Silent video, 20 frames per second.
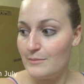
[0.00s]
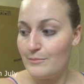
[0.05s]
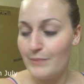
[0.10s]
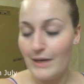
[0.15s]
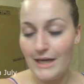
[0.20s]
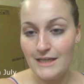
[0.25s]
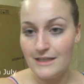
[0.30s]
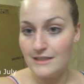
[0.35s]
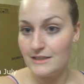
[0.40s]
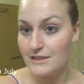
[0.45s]

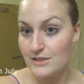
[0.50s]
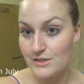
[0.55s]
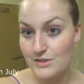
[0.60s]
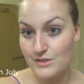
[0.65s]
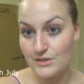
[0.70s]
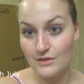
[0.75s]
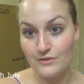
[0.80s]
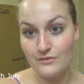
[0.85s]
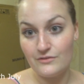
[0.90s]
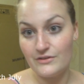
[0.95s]
Painting and
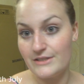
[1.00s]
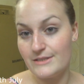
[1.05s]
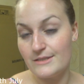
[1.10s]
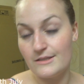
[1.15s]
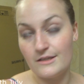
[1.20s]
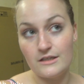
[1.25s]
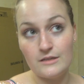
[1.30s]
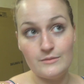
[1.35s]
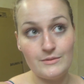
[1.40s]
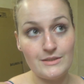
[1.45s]
stuff
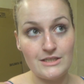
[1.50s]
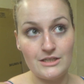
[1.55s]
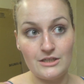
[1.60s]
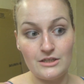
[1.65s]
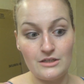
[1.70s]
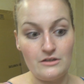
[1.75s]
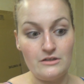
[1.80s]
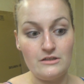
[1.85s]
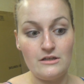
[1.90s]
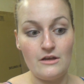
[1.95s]
isn't going to be
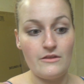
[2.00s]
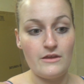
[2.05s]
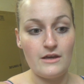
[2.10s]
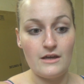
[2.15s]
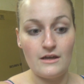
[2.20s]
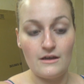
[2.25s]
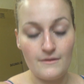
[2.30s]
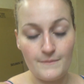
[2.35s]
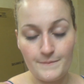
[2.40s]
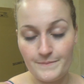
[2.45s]
done, I don't
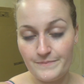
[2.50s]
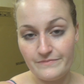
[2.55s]
think,